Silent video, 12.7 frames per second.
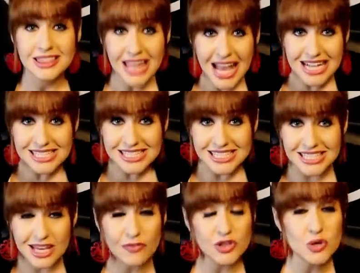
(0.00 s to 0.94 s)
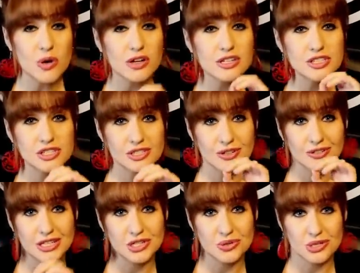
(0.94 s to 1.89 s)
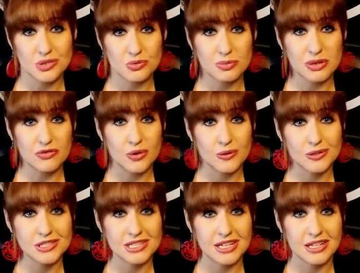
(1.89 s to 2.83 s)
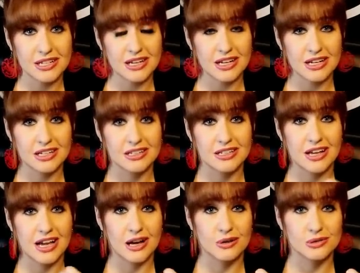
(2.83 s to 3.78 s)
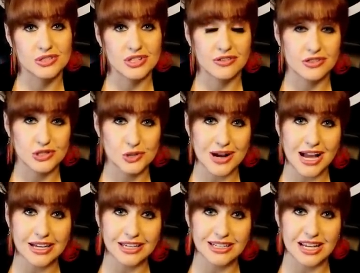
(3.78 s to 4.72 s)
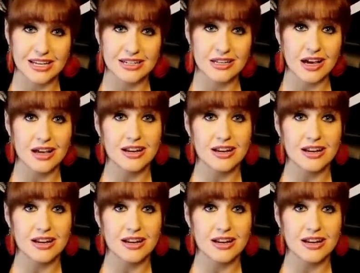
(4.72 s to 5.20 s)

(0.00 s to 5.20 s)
Lastly, if you are concerned that George will be focusing on House of the Dragon and